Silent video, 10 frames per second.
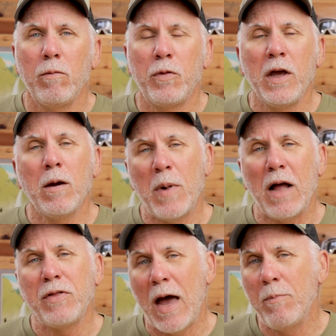think
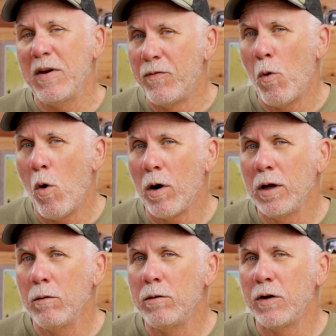about that before
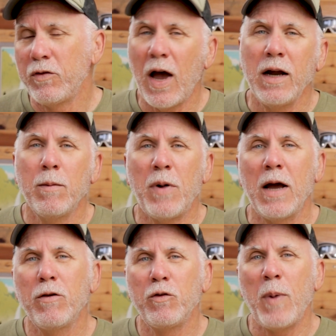you decide to
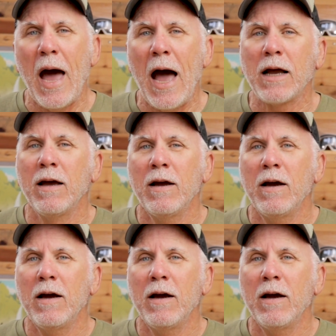buy this pack,